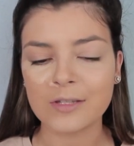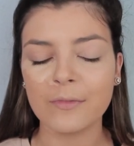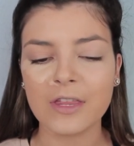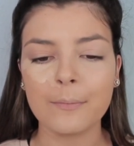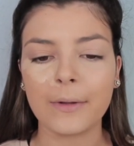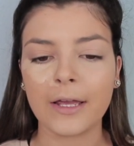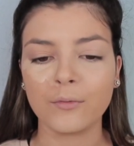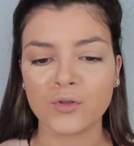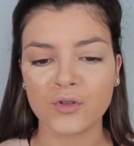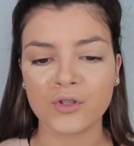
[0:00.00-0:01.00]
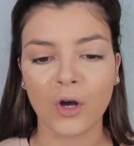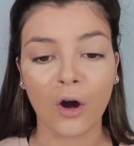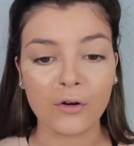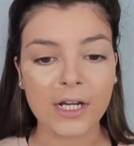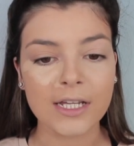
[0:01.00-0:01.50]
or something, but it was just so
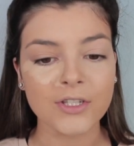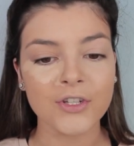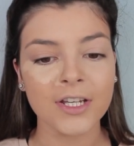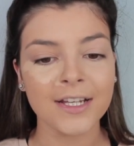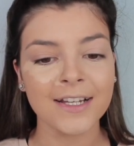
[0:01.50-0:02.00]
orange.